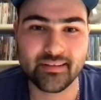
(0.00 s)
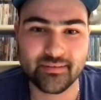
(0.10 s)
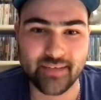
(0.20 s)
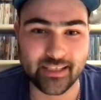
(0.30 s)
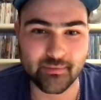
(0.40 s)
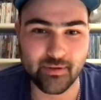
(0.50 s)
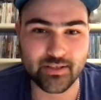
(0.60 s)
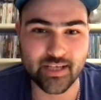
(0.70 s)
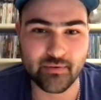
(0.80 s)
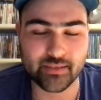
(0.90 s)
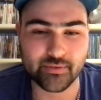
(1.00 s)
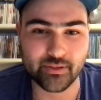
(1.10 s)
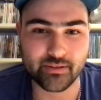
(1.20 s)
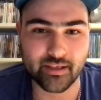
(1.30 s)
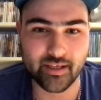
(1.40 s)
Thanks so much, Therese, for
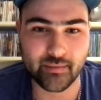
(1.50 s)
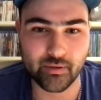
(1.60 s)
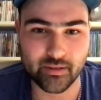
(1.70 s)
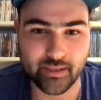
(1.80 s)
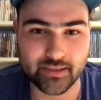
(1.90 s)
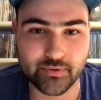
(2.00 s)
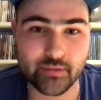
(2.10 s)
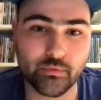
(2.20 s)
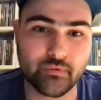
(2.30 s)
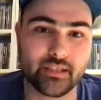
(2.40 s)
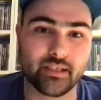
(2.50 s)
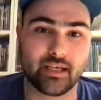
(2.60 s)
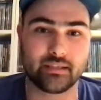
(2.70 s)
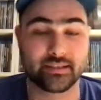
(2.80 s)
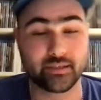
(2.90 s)
your time. All the best for your movie,
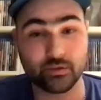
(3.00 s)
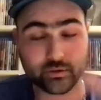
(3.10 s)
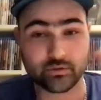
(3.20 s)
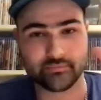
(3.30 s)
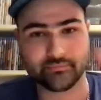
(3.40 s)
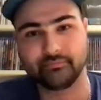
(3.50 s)
and see you soon.